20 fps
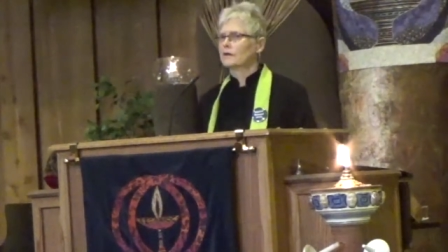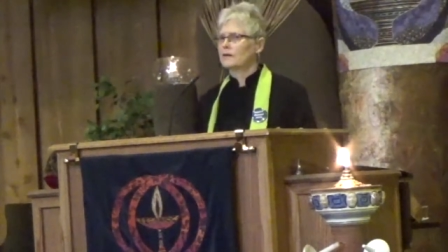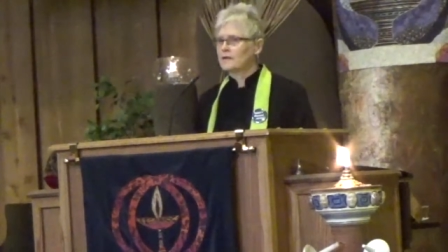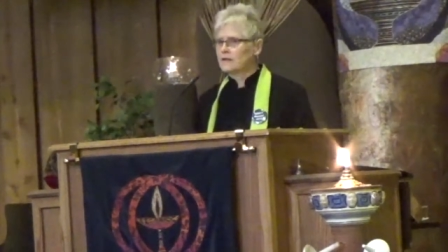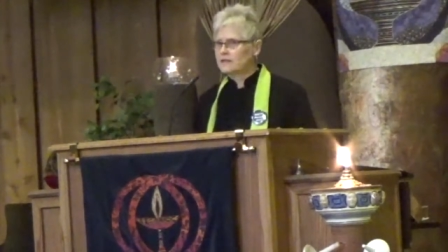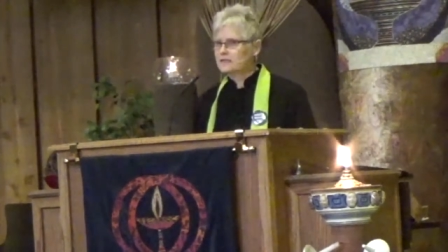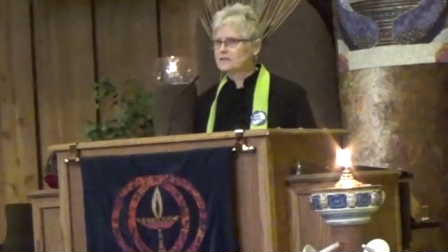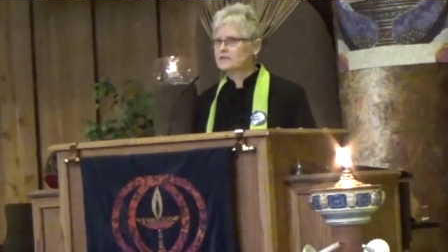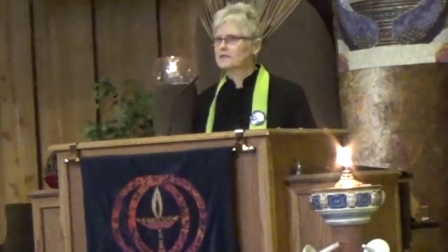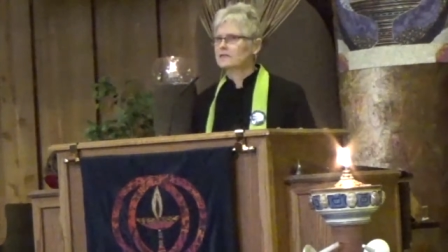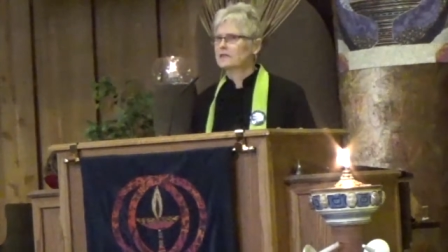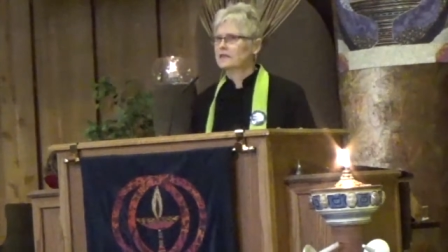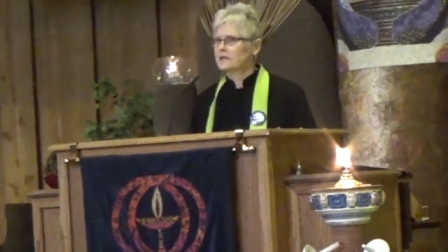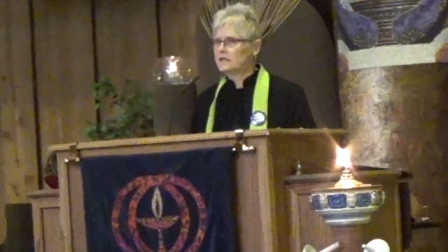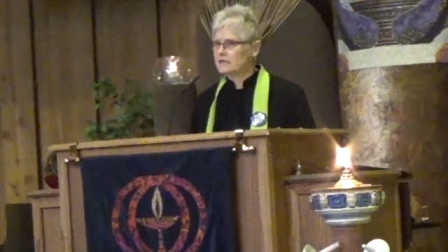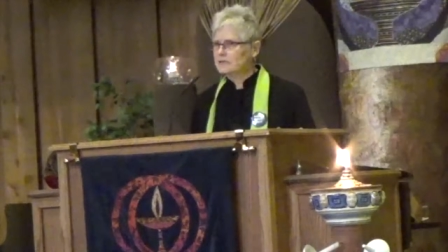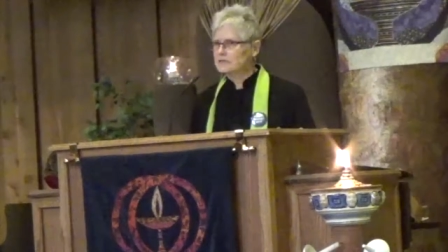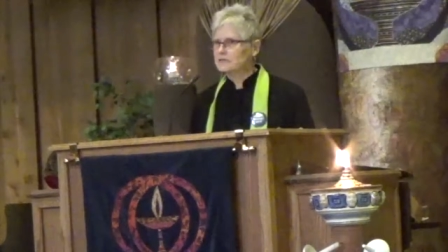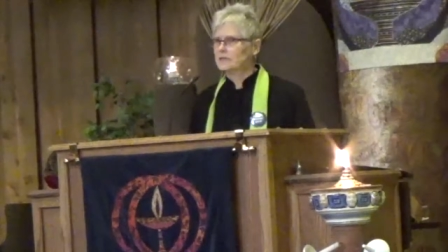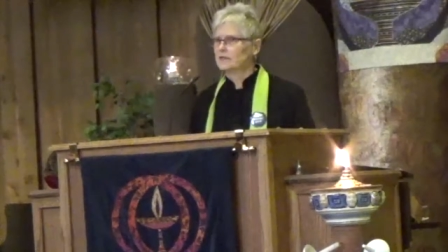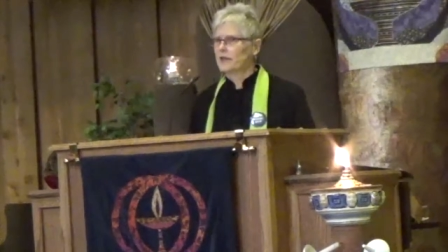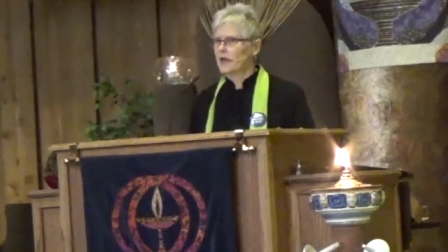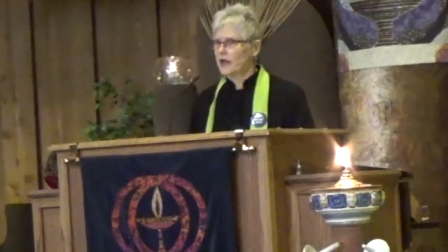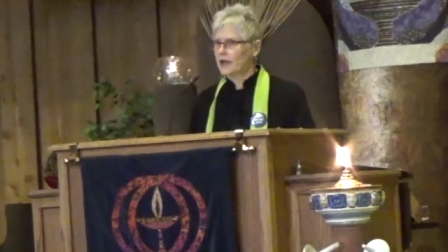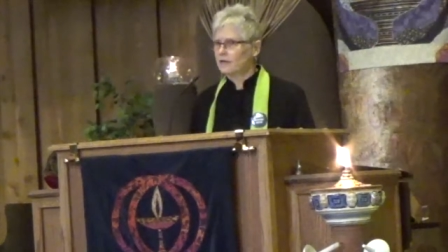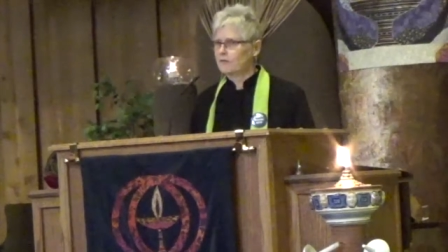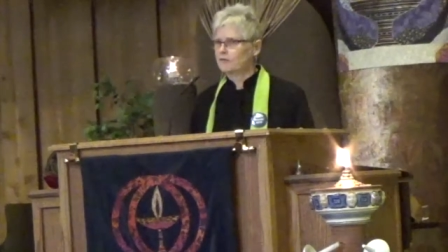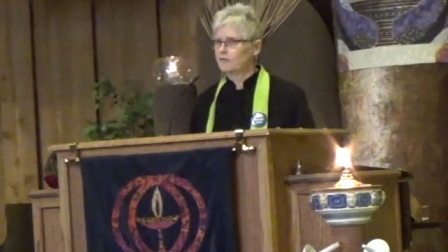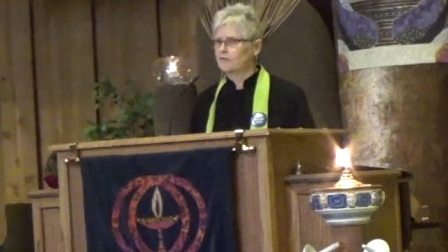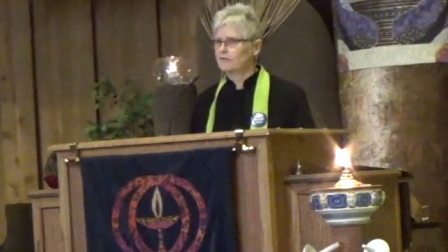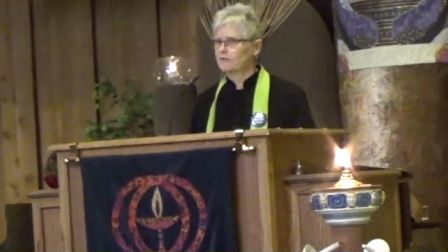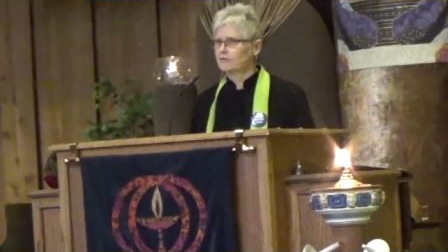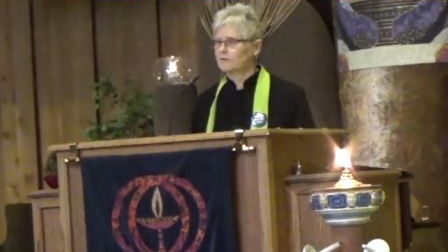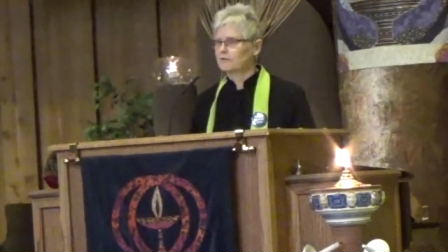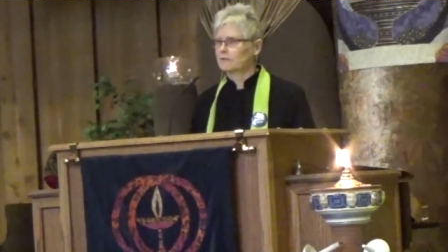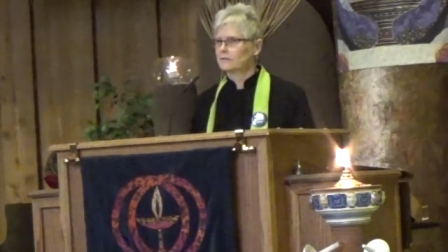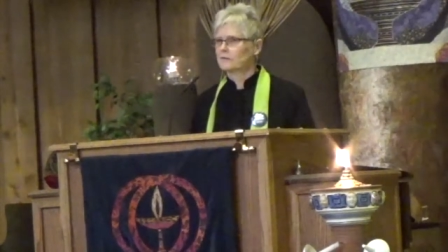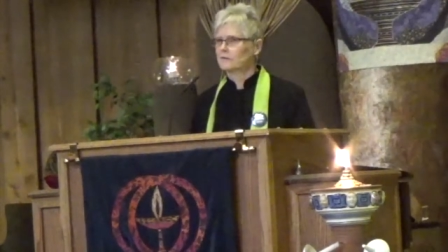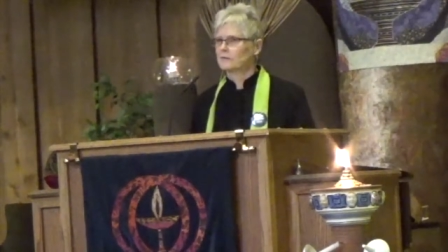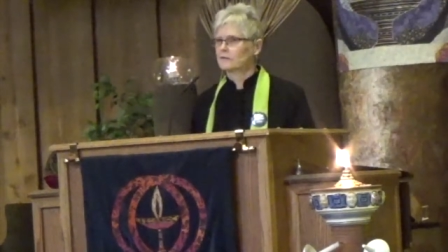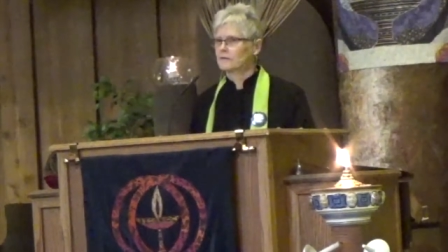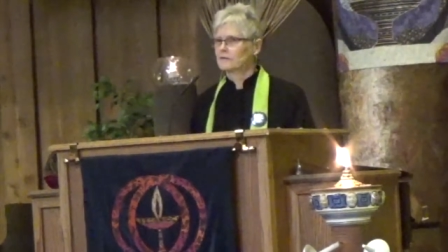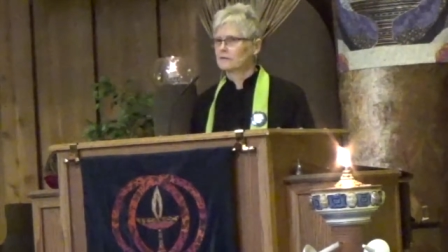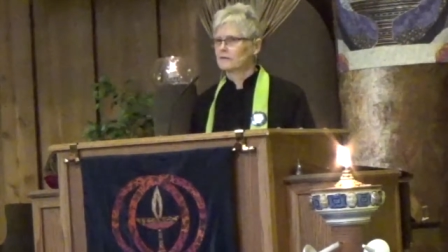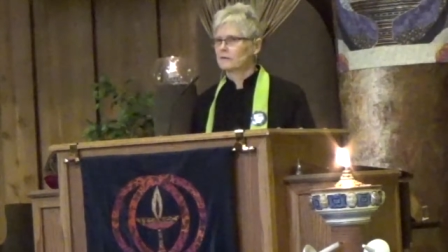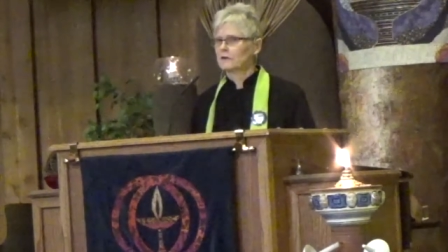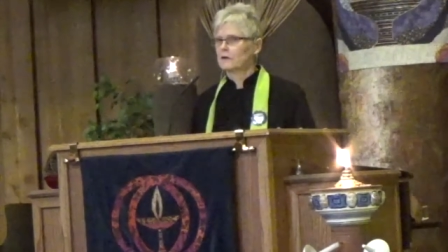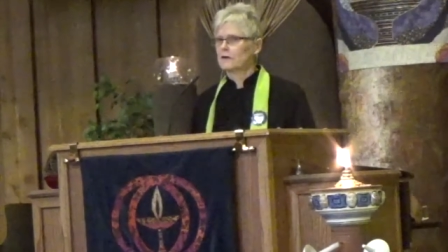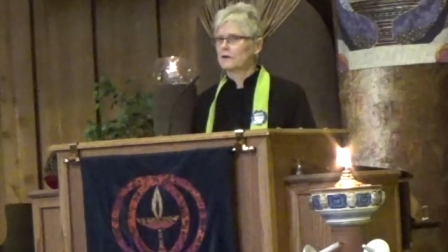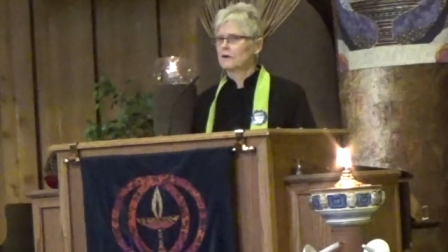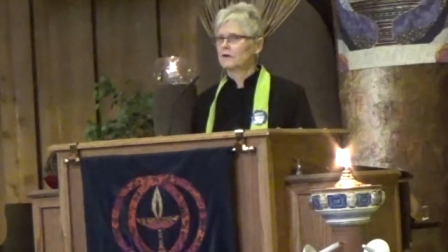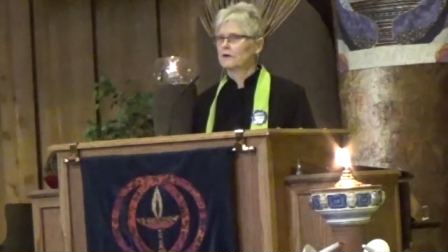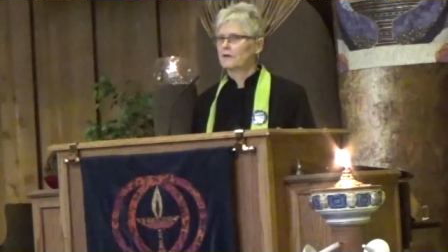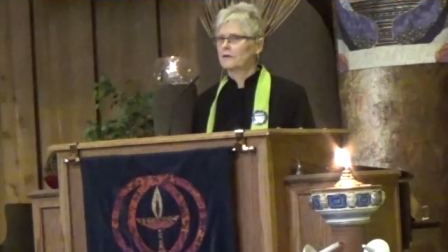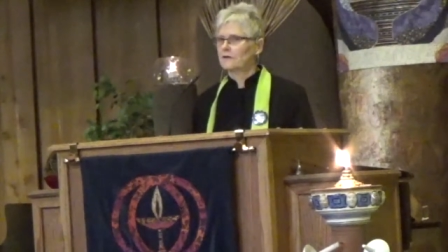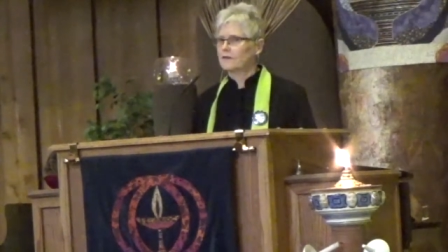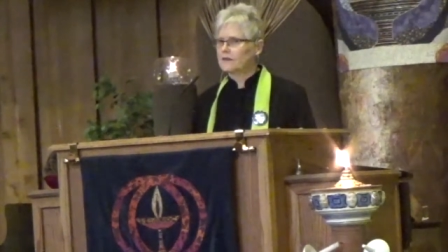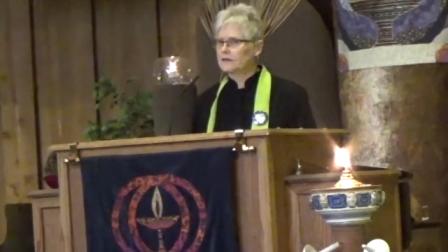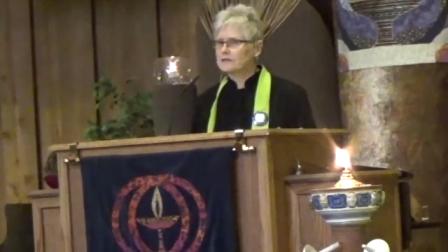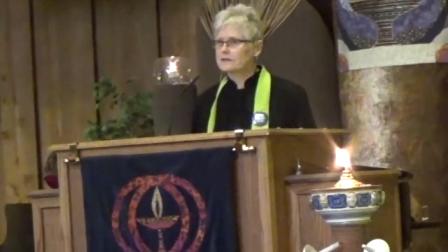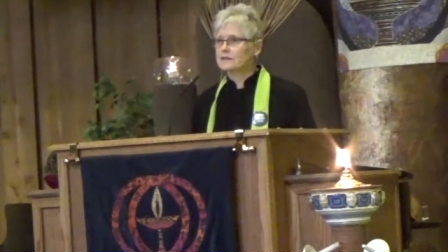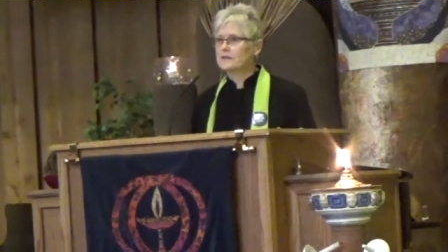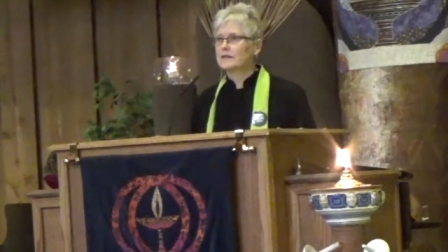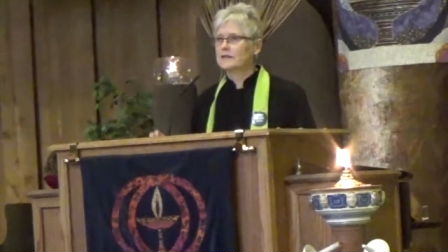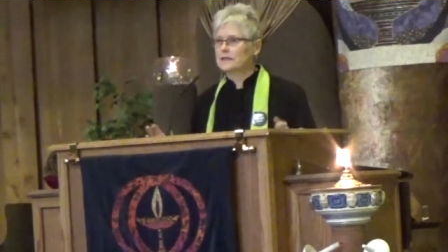This is life. This